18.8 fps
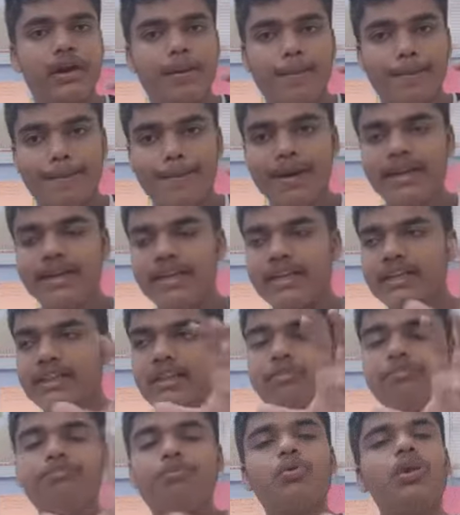But in
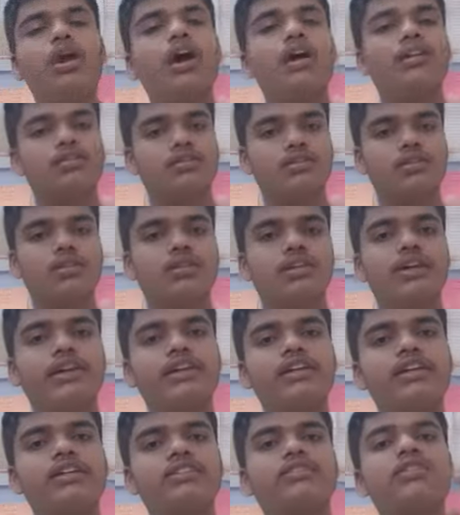the polar region, the
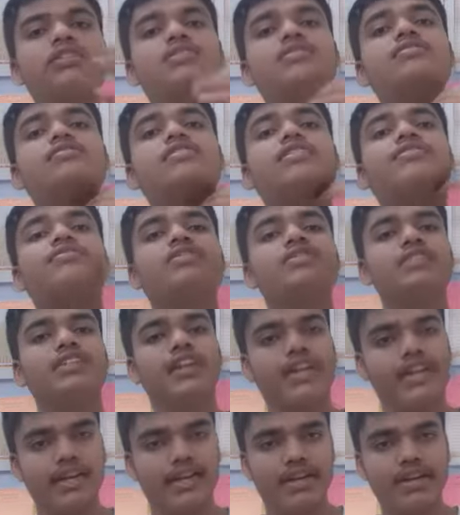radiation is
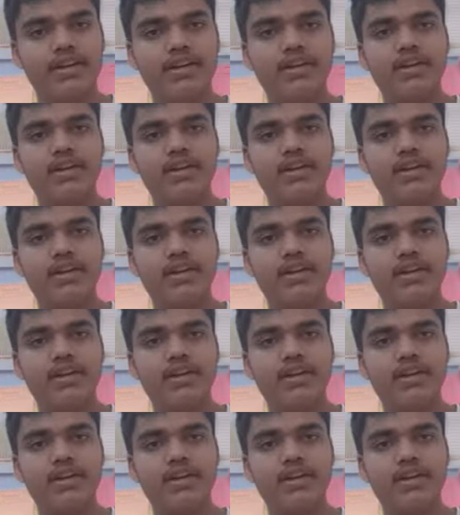deficiated,